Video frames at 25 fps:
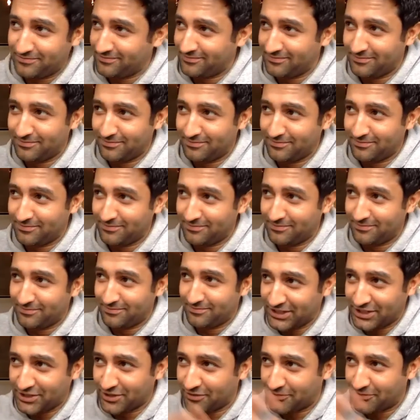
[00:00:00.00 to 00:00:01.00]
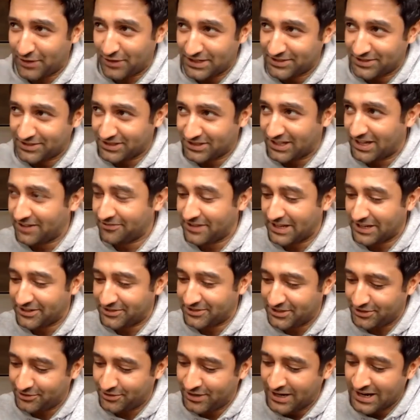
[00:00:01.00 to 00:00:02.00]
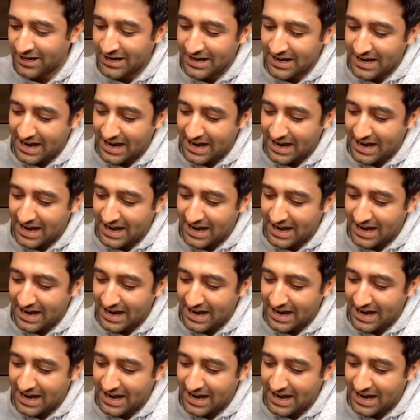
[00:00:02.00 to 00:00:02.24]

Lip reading: my really good friends. I love that dude.